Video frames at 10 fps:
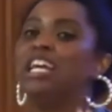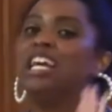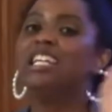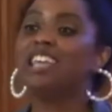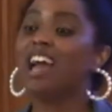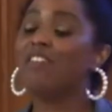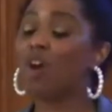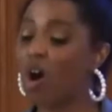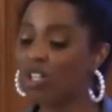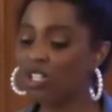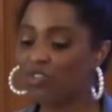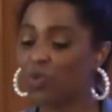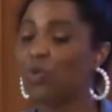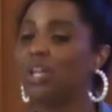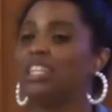the students
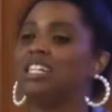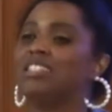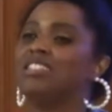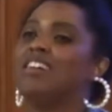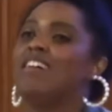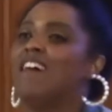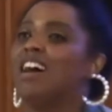at UIndy